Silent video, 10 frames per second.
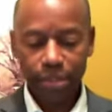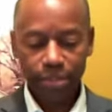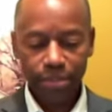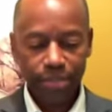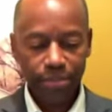It uh,
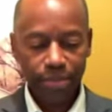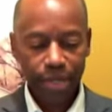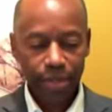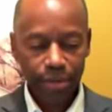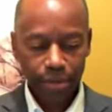seems
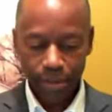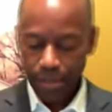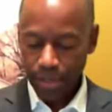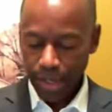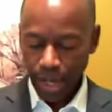like
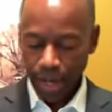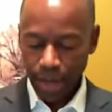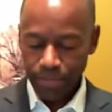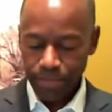I